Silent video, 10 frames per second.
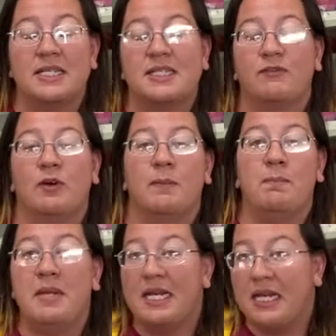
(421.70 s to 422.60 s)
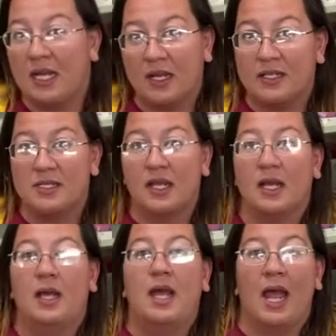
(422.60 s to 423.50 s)
different medias,
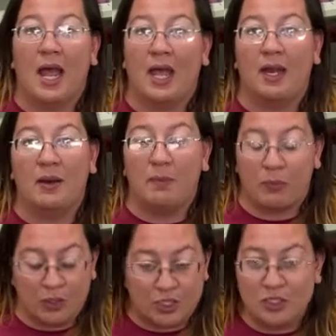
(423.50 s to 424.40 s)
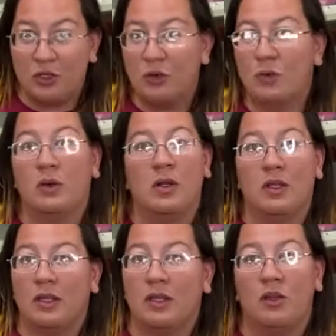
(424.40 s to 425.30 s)
and pretty soon
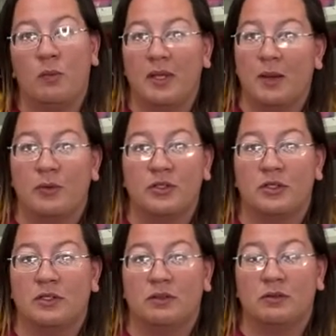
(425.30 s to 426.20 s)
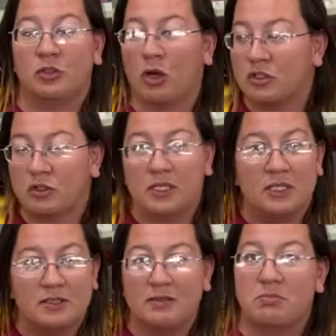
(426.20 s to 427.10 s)
you'll be able to draw
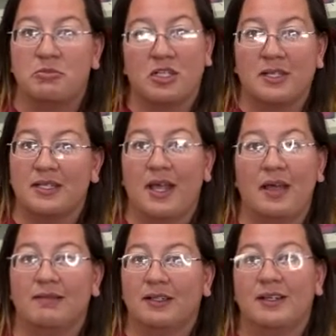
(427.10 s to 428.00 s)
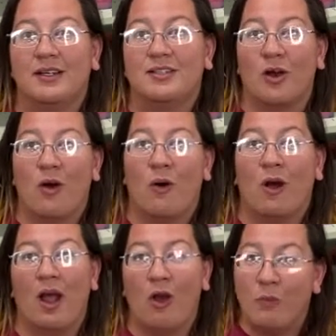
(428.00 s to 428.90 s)
trees just like that. So
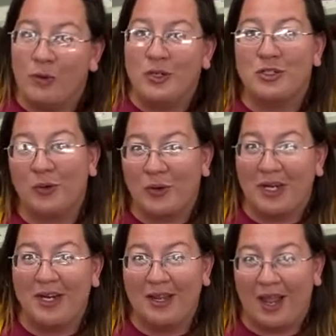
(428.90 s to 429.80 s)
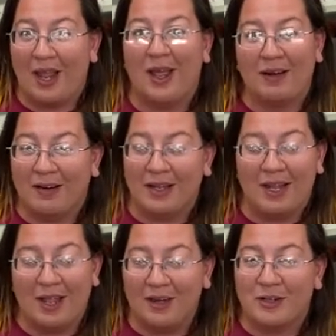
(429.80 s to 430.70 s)
I hope you enjoyed, and
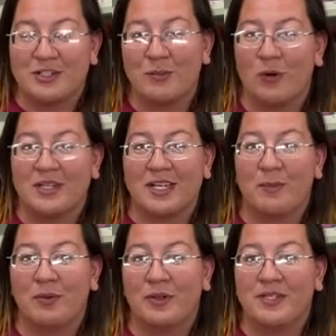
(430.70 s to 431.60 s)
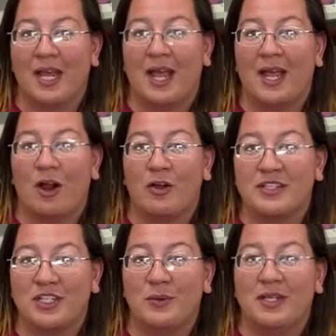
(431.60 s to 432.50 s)
again, here's some more examples, and I'll
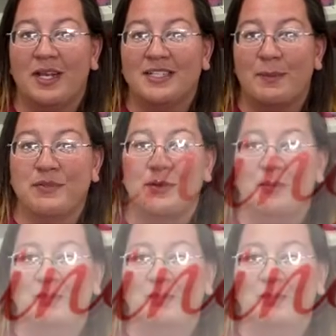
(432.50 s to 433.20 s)
see you in the next episode.